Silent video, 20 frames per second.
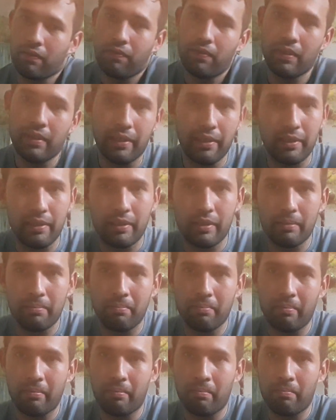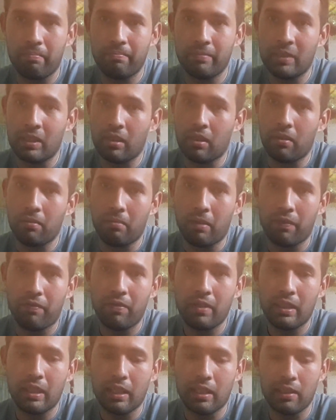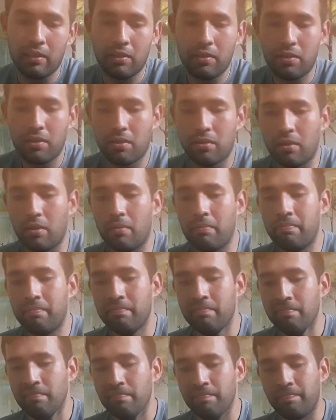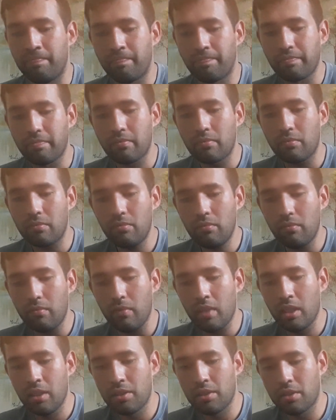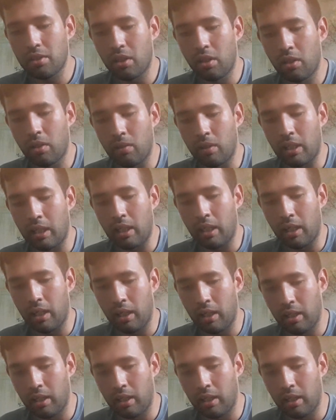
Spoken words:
feel, you know, my feet getting used to them. So